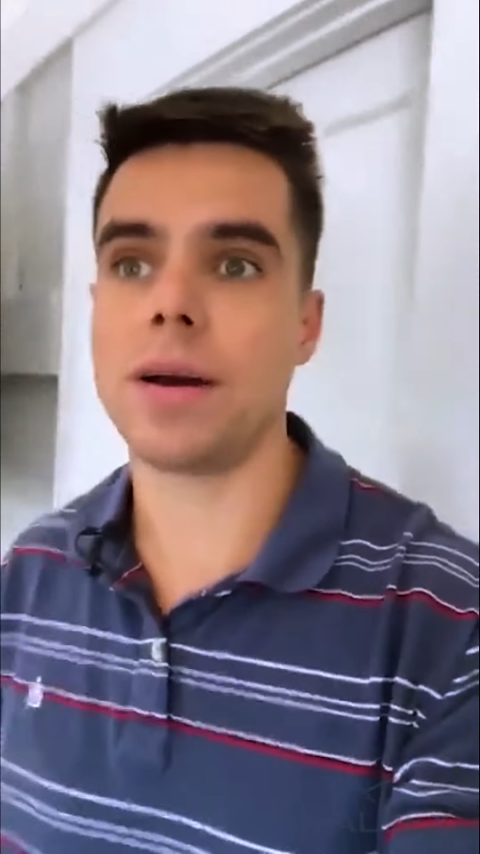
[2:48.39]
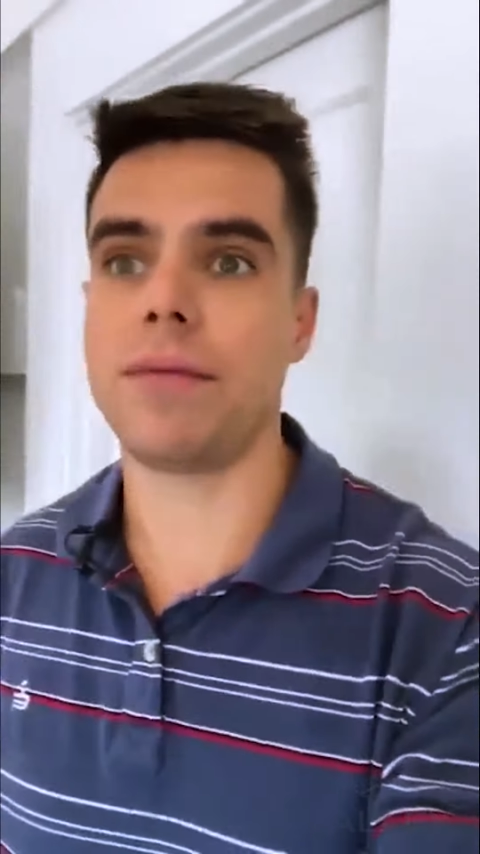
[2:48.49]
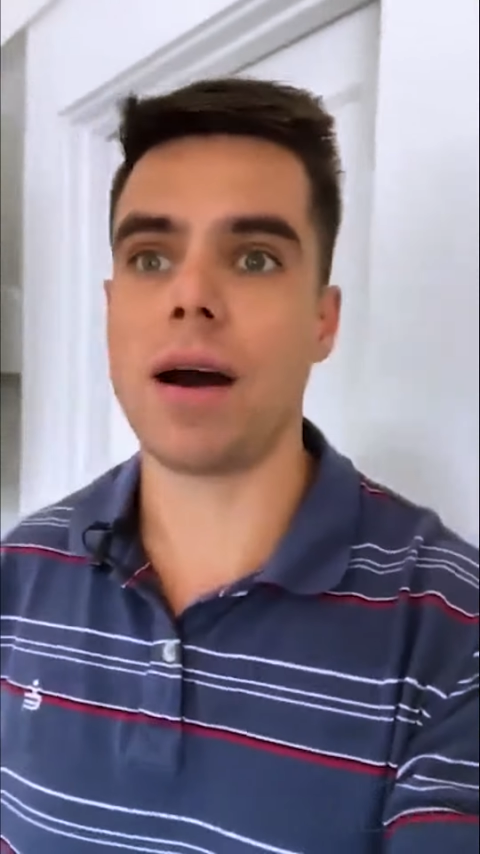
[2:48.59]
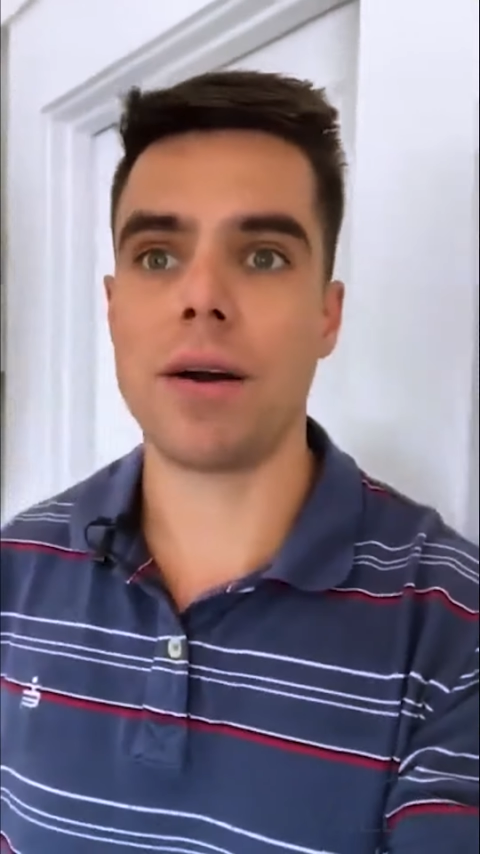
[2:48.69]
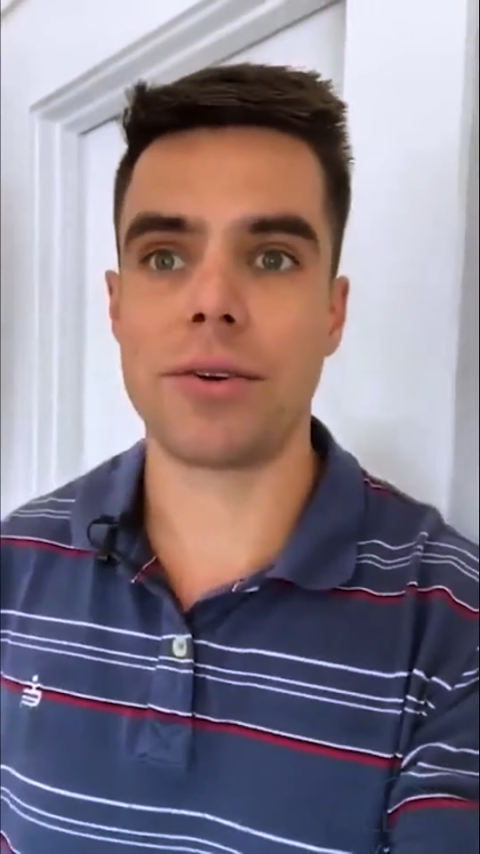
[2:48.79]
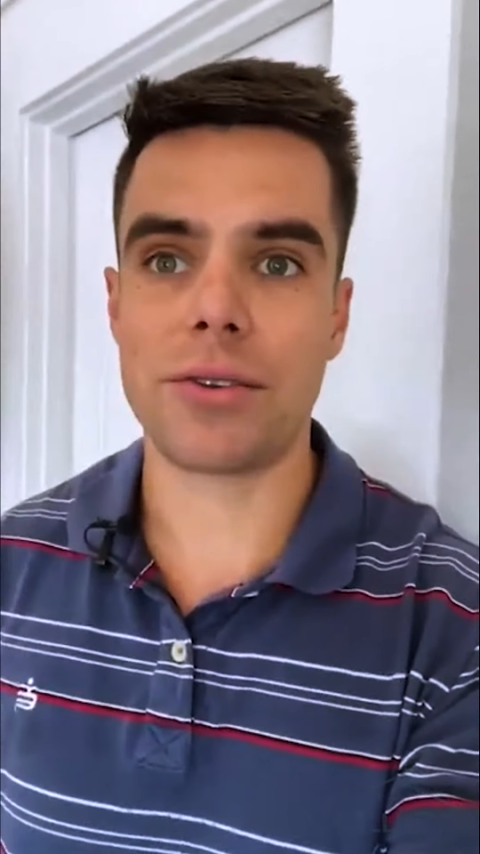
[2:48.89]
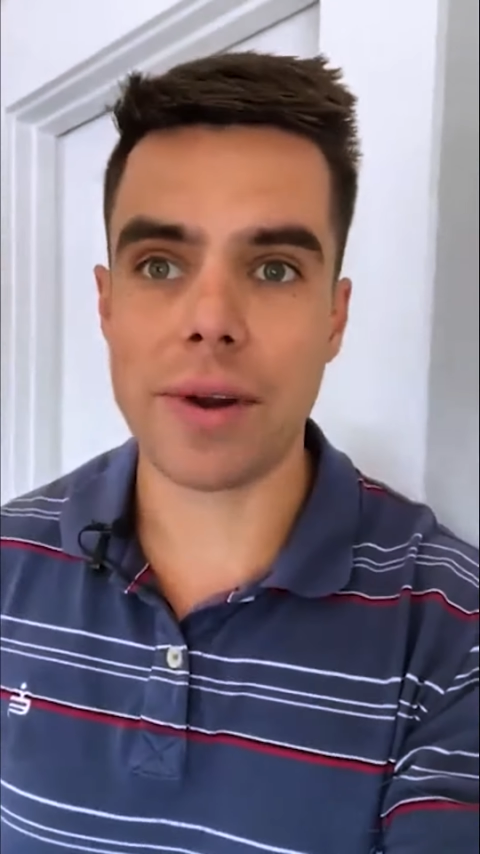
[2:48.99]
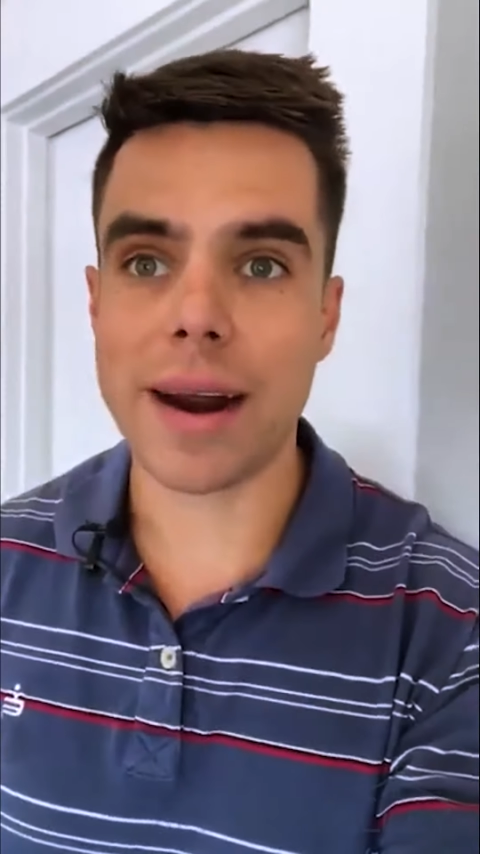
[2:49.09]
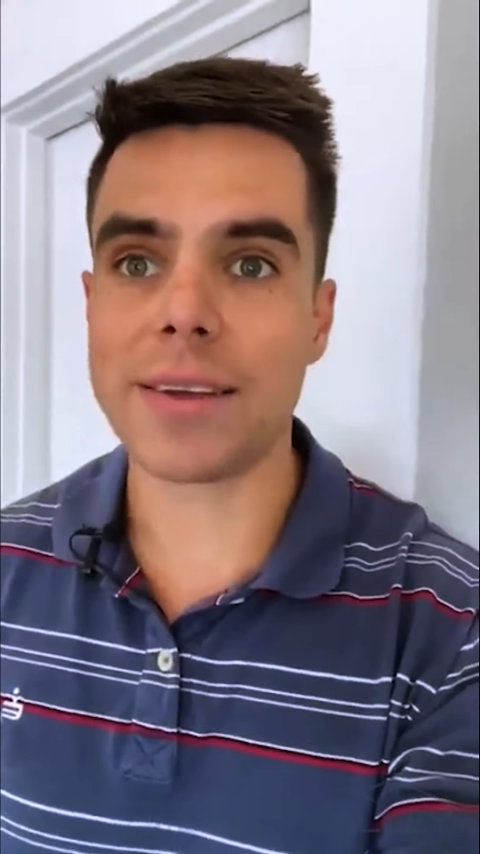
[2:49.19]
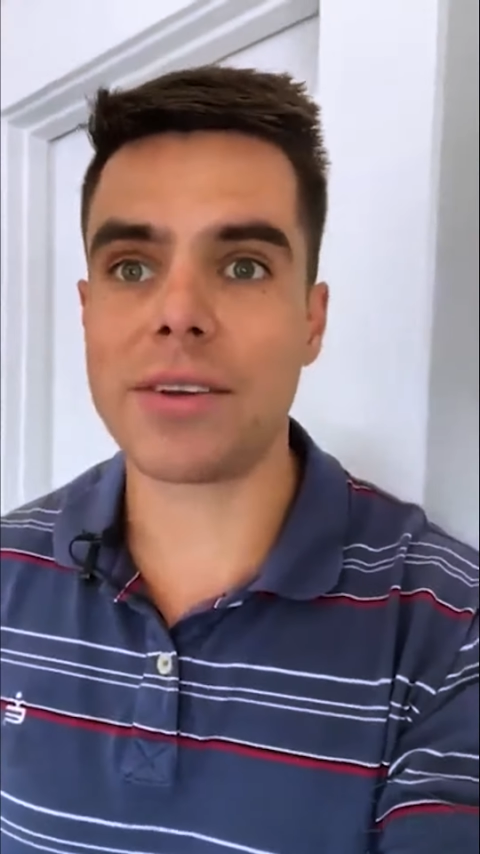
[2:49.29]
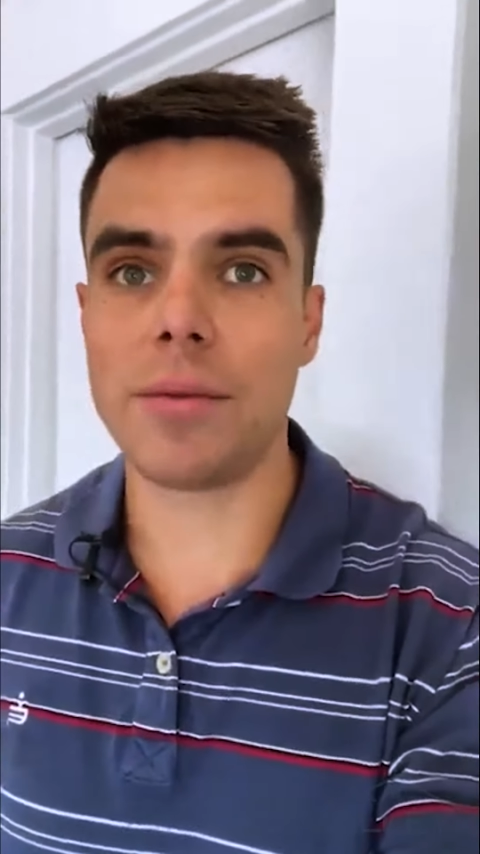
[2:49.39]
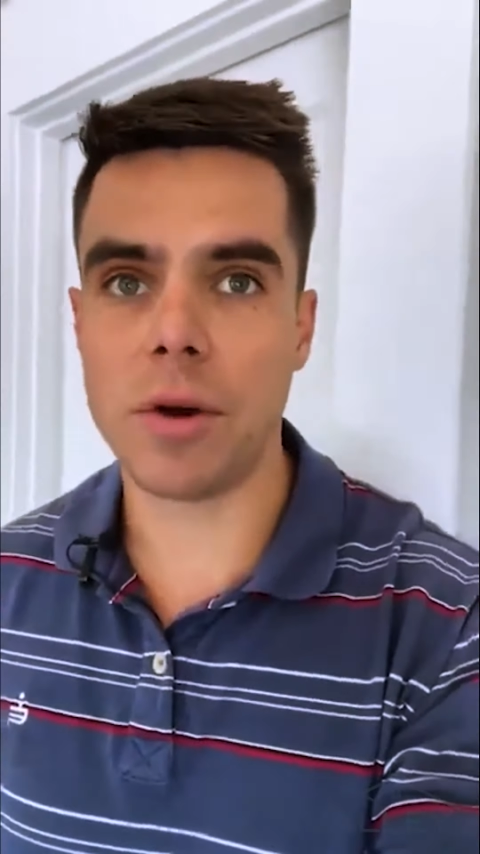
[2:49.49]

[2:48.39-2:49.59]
of our strategy